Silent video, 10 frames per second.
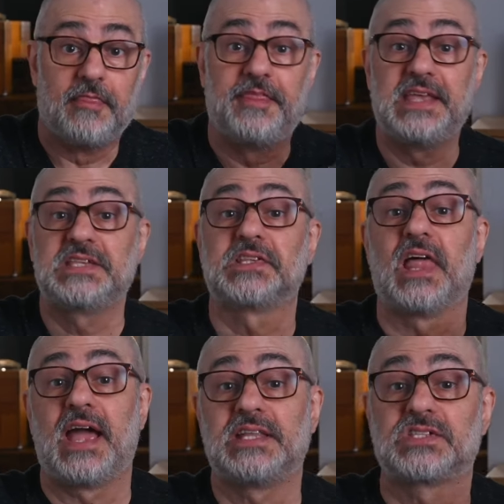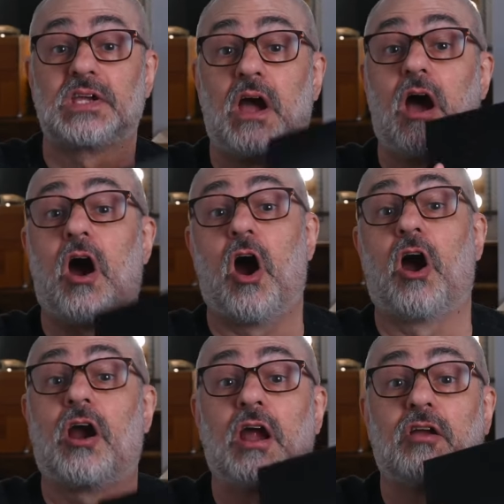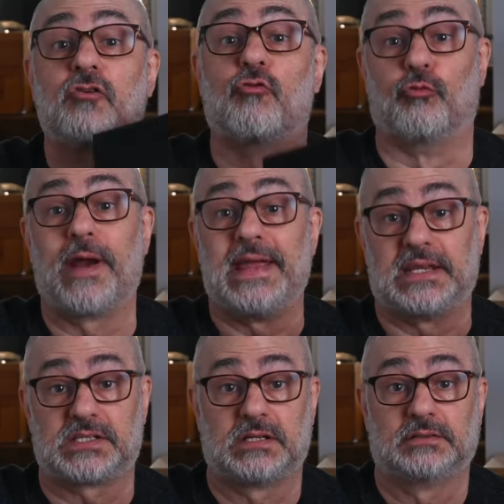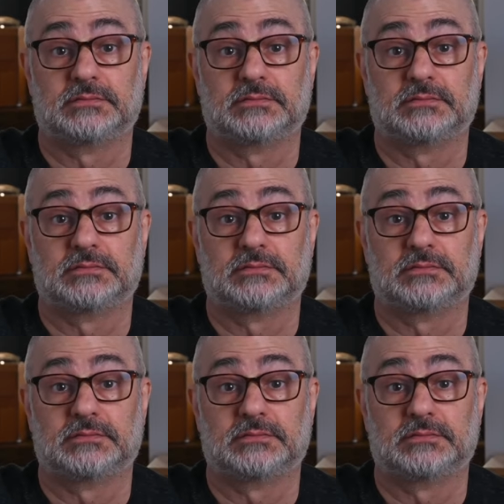these lights are great.